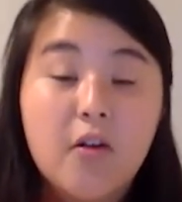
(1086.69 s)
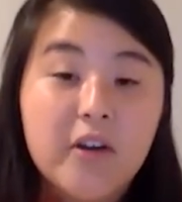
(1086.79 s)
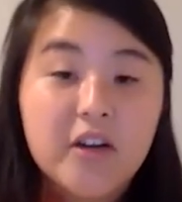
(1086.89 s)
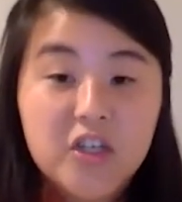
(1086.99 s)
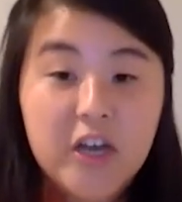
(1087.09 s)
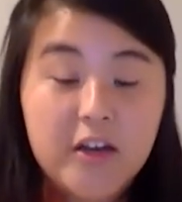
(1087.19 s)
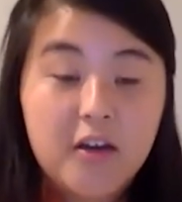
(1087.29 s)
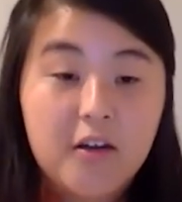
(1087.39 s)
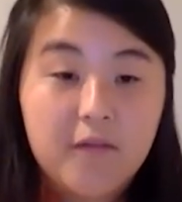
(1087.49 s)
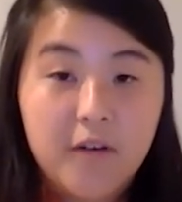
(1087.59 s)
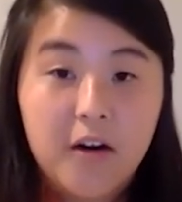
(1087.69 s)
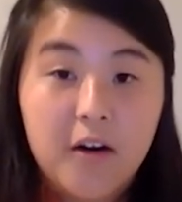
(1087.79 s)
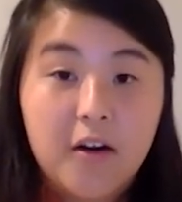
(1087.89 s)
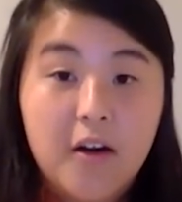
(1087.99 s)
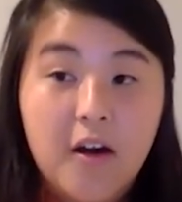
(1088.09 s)
over to China
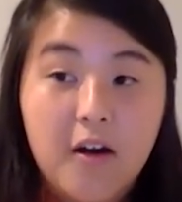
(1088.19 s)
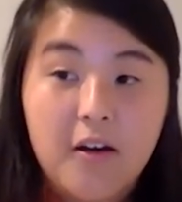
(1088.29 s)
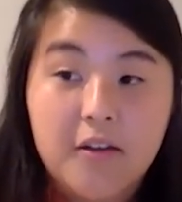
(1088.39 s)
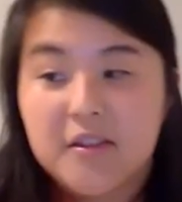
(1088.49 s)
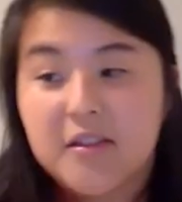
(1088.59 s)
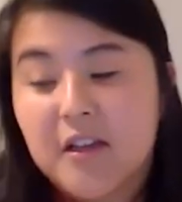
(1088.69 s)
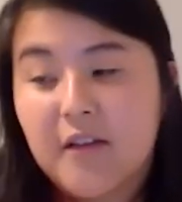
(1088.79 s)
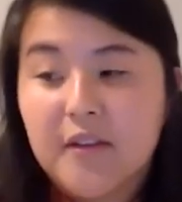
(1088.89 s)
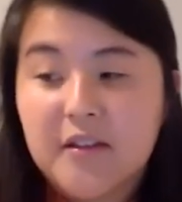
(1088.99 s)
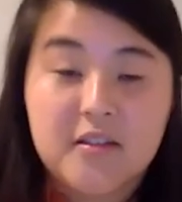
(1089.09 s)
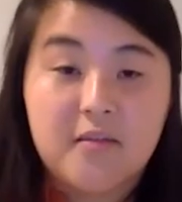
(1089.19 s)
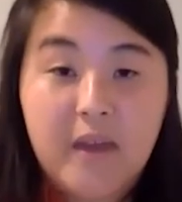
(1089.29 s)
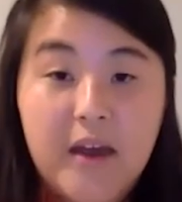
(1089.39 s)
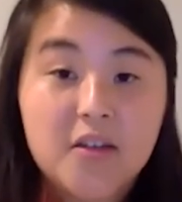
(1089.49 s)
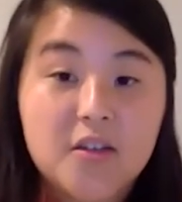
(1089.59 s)
for to see if this is
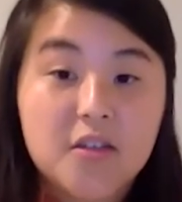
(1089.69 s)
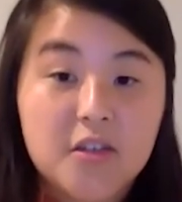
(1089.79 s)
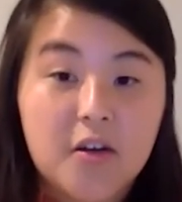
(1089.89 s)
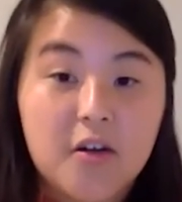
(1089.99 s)
a match?